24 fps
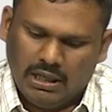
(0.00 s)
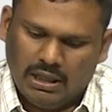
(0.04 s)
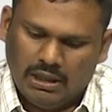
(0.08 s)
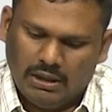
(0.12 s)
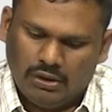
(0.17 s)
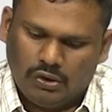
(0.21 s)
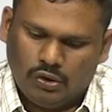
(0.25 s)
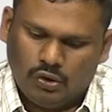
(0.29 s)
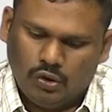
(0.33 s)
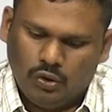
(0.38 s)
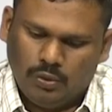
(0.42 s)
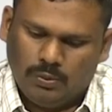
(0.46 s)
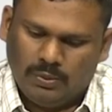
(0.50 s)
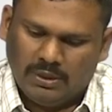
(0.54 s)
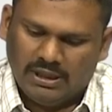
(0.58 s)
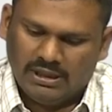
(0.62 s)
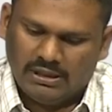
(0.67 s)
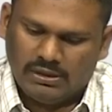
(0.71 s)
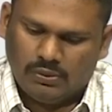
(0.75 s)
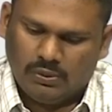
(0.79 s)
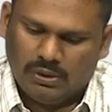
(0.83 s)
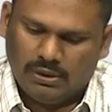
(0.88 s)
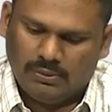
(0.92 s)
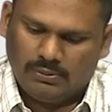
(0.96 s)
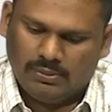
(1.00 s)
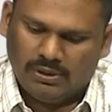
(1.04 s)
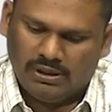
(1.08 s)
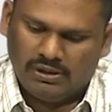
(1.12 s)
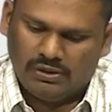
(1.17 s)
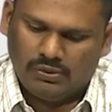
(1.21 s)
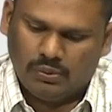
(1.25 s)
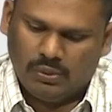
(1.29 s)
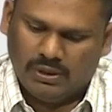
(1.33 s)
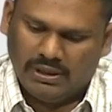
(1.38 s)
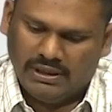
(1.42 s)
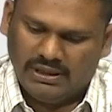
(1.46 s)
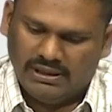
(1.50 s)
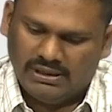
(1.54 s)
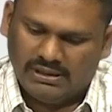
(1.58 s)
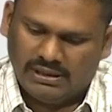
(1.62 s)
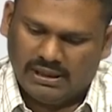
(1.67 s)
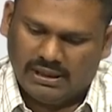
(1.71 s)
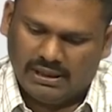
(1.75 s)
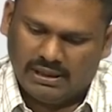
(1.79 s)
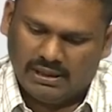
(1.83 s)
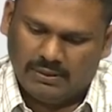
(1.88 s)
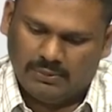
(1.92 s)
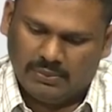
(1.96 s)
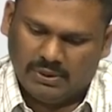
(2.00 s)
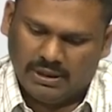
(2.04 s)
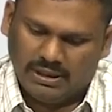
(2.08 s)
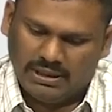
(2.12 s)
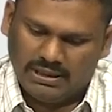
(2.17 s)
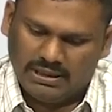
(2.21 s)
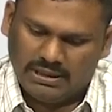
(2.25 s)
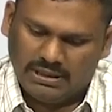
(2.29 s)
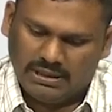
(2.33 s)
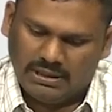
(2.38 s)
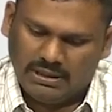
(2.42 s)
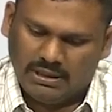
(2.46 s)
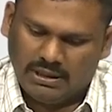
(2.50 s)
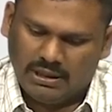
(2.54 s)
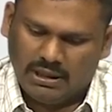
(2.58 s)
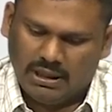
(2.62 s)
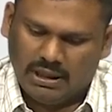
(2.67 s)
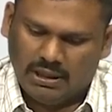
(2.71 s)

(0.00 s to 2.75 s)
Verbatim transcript: and 2 plus 1 is another partition,